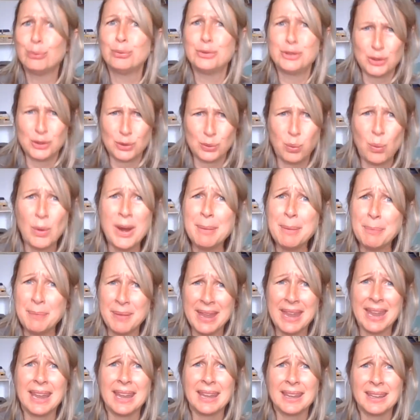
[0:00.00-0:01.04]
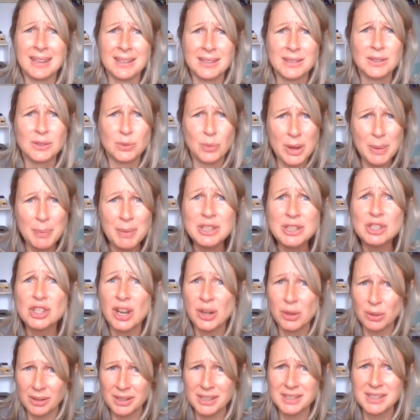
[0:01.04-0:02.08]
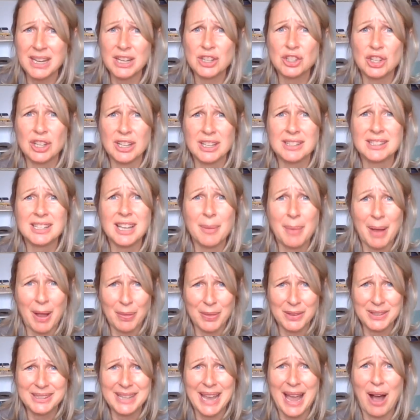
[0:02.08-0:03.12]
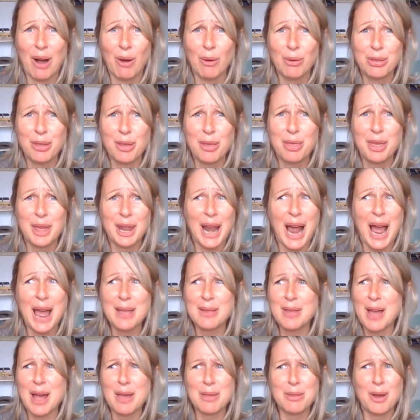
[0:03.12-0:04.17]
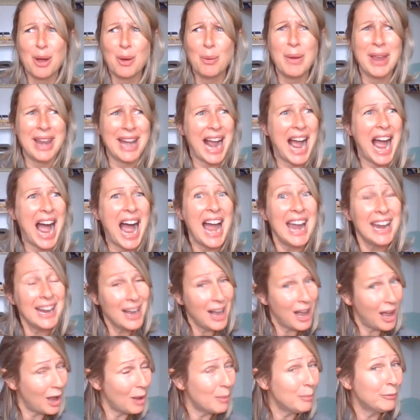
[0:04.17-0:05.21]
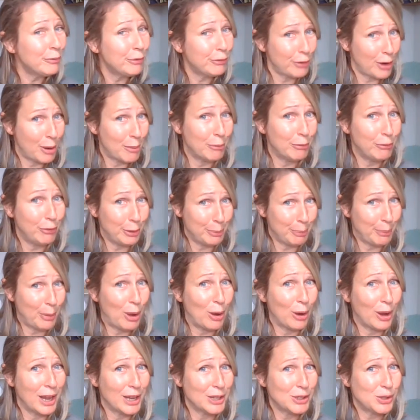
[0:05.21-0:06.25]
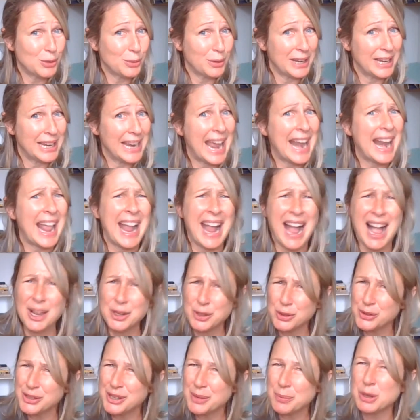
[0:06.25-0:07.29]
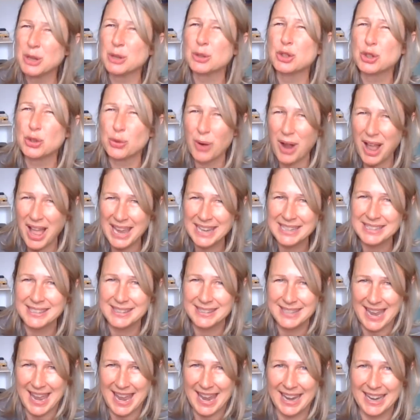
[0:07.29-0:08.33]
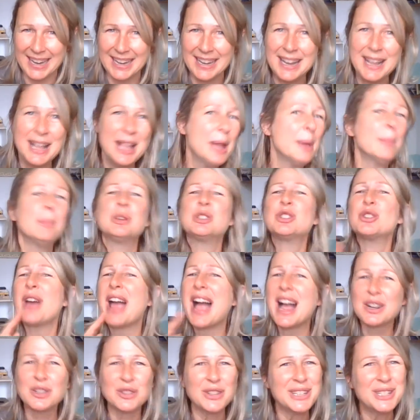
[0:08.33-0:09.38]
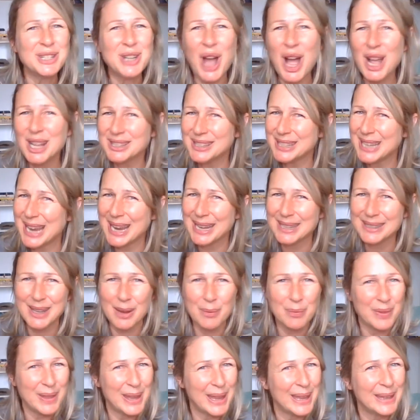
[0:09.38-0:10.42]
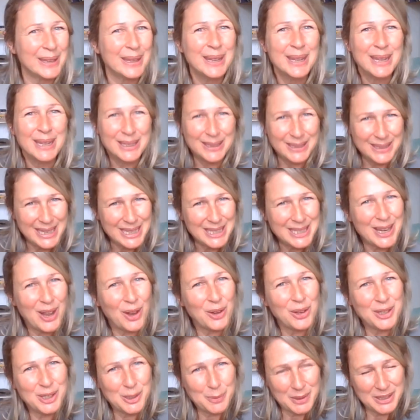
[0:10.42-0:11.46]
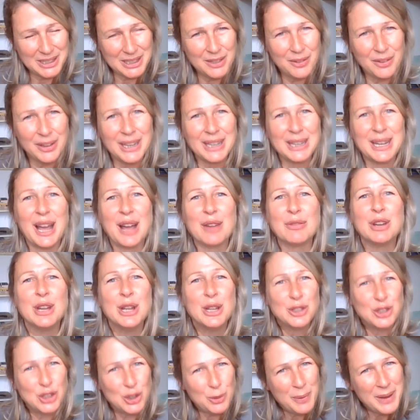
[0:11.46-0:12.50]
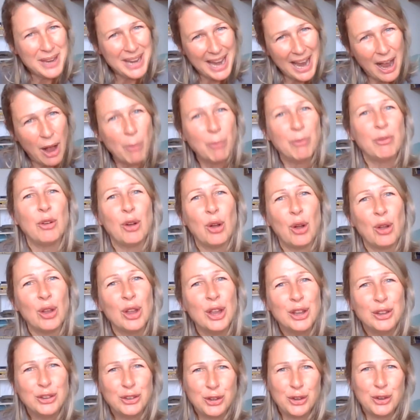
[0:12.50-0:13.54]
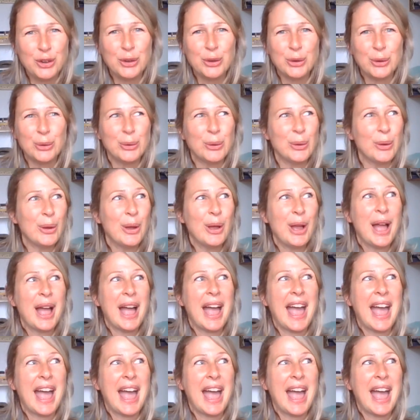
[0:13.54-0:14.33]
sweeping generalizations about the South that I thought, wait, I come from football country and I understand what you're trying to say, but you're actually not saying something detailed and specific enough to be helpful to